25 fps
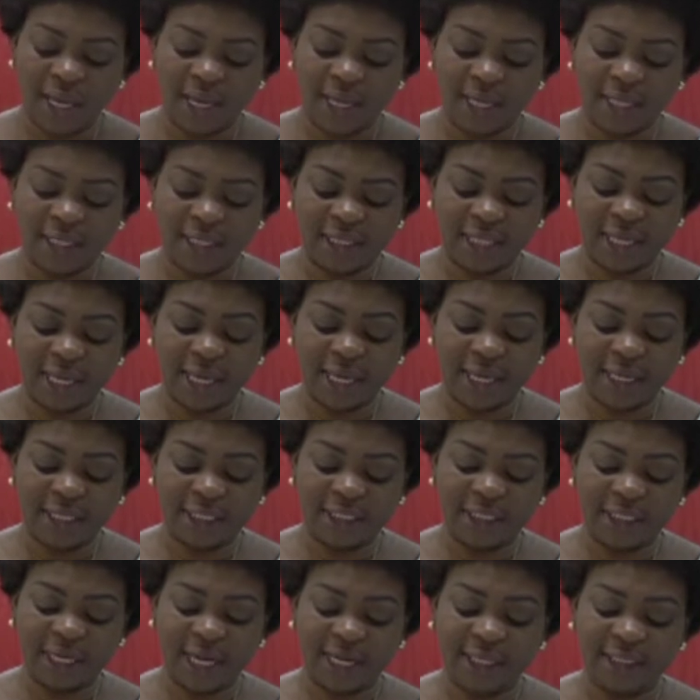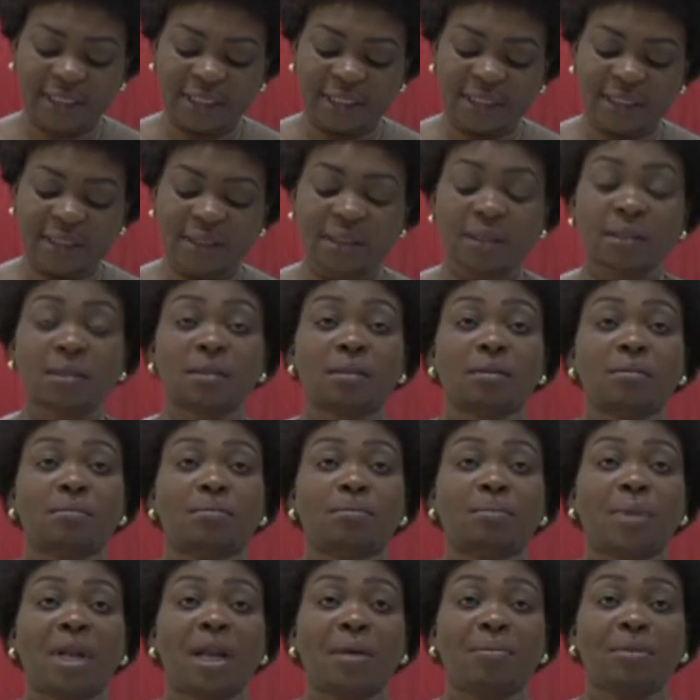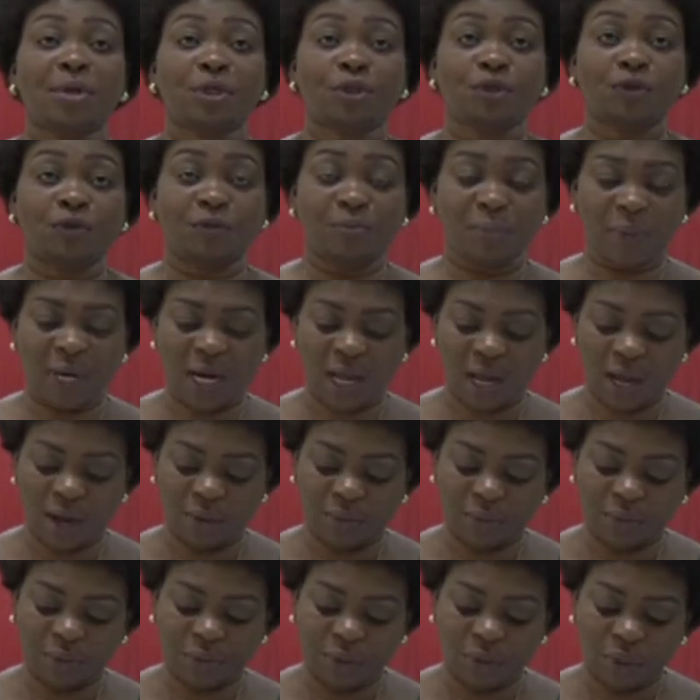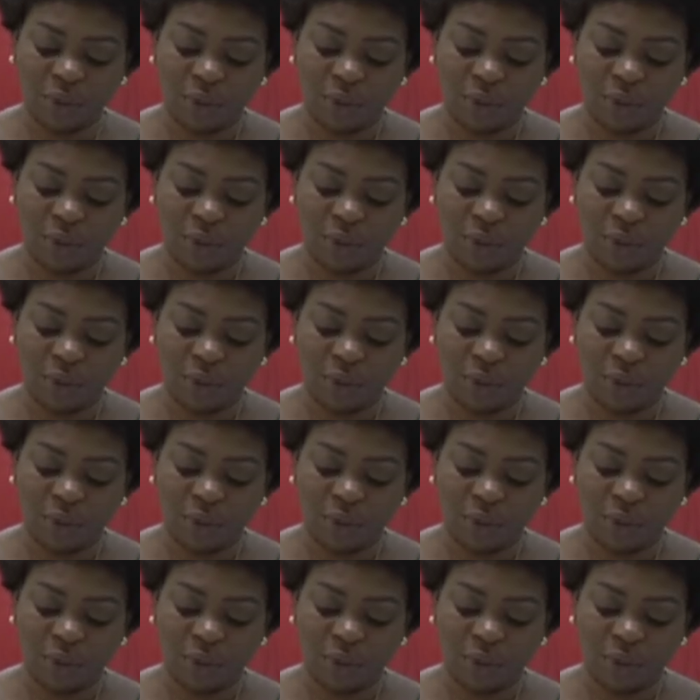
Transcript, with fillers: In the early 90s, Parliament of Malawi